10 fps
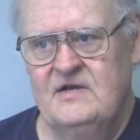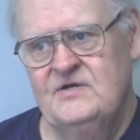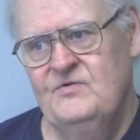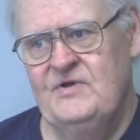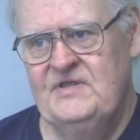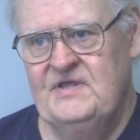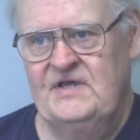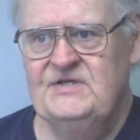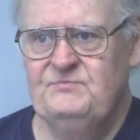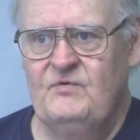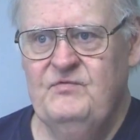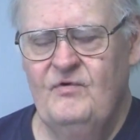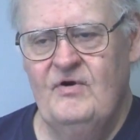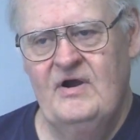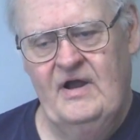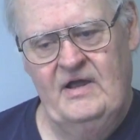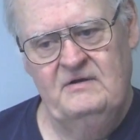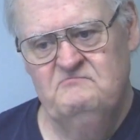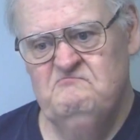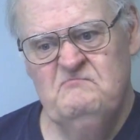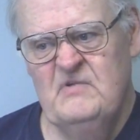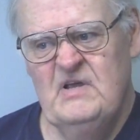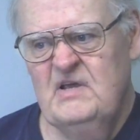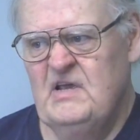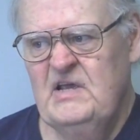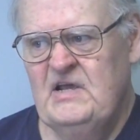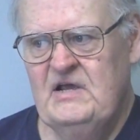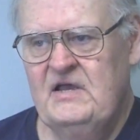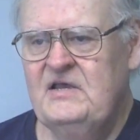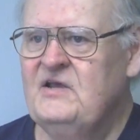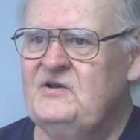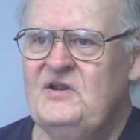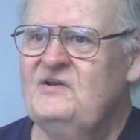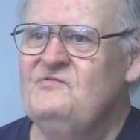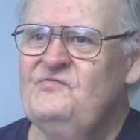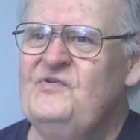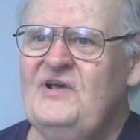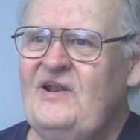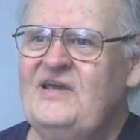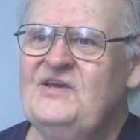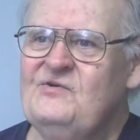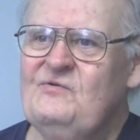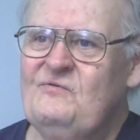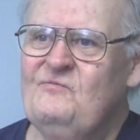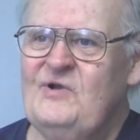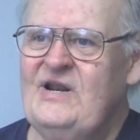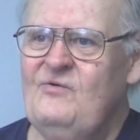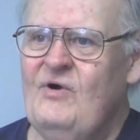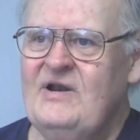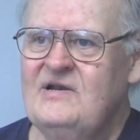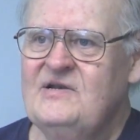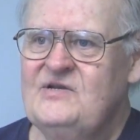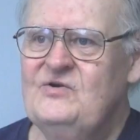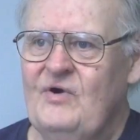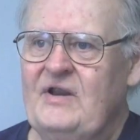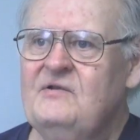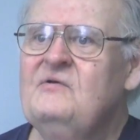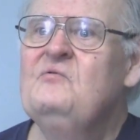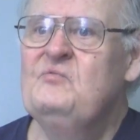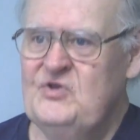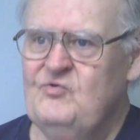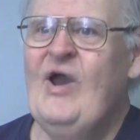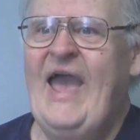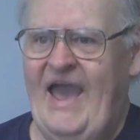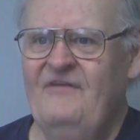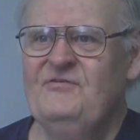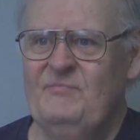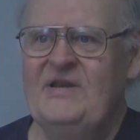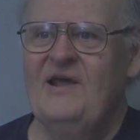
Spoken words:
and doing things before, and you didn't feel like you really wanted to do it. You have to be